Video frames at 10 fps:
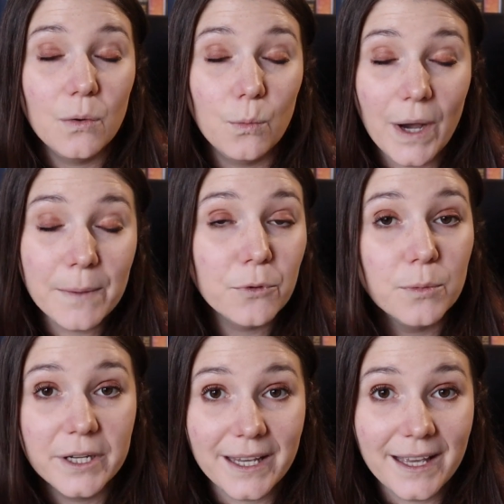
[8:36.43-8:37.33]
way
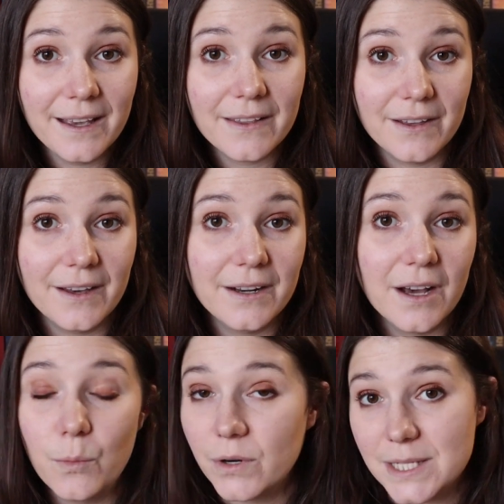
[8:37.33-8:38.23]
more money than
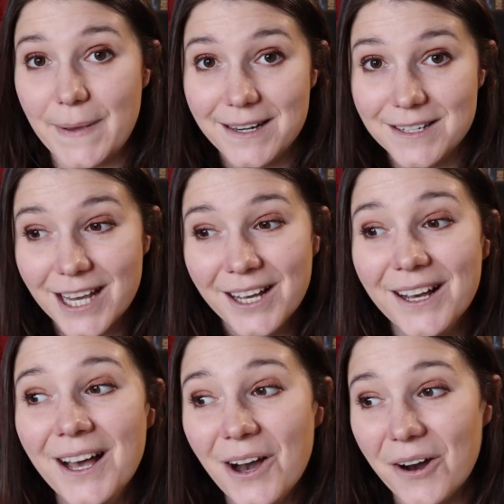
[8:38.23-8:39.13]
I want to spend
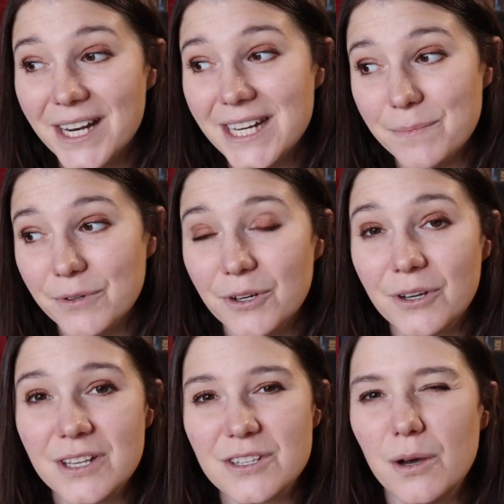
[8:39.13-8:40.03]
on an ebook.